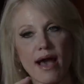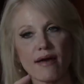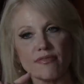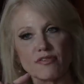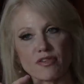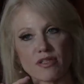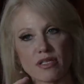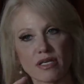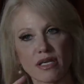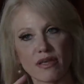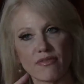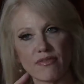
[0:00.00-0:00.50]

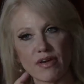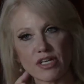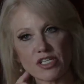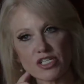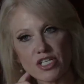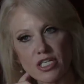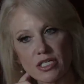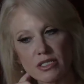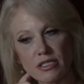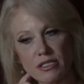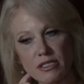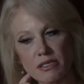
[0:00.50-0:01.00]
after the
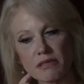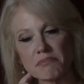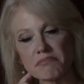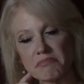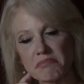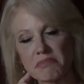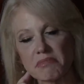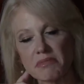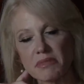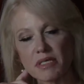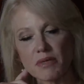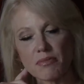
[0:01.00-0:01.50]
conventions,
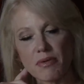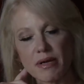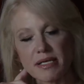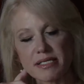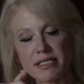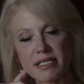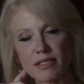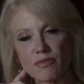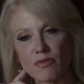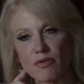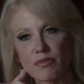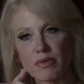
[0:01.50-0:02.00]
the
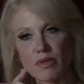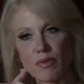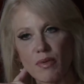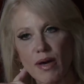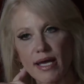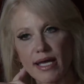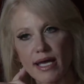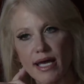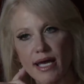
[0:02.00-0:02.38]
president will be way